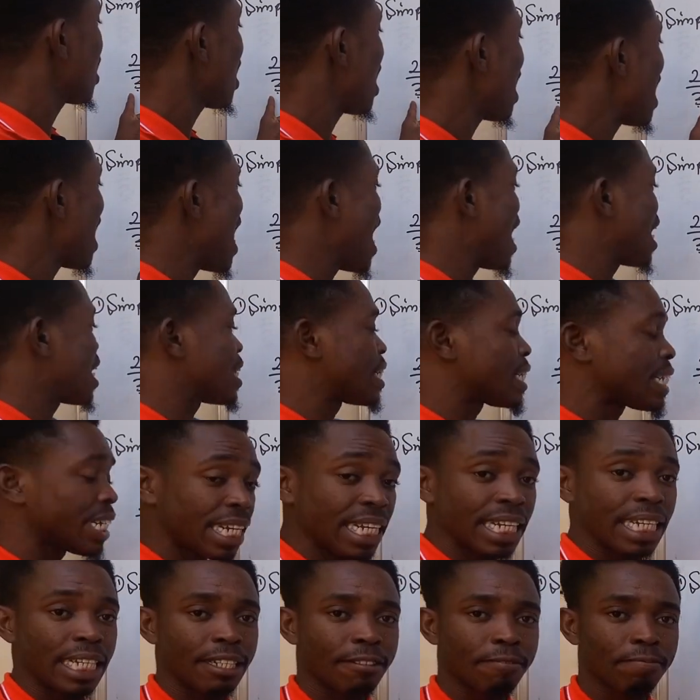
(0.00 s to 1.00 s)
and
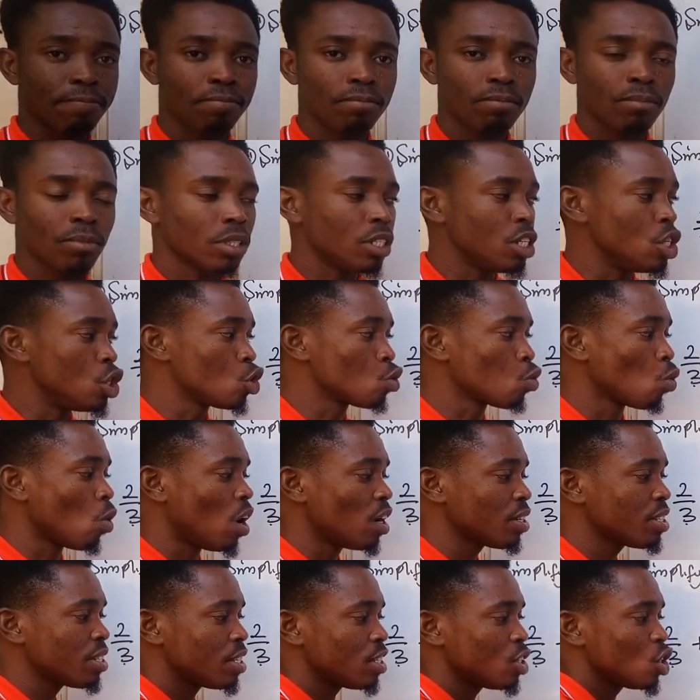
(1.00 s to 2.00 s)
3 is
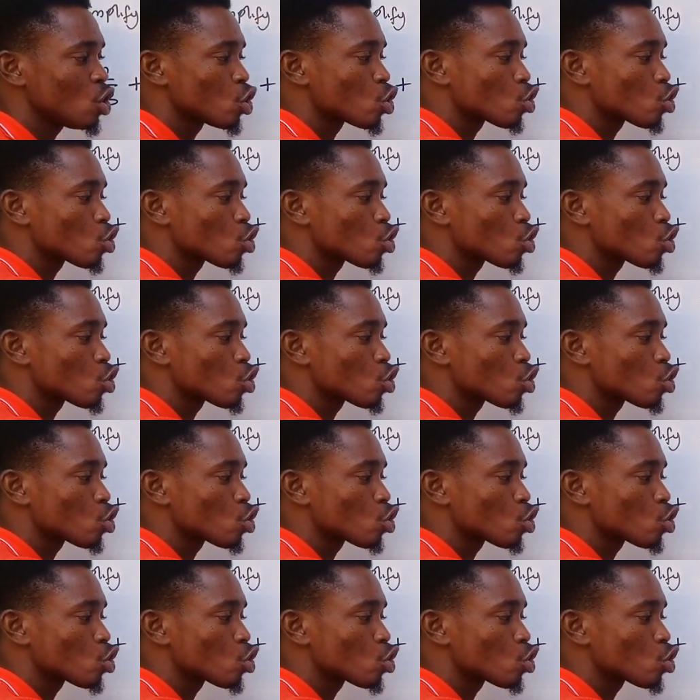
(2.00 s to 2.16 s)
what?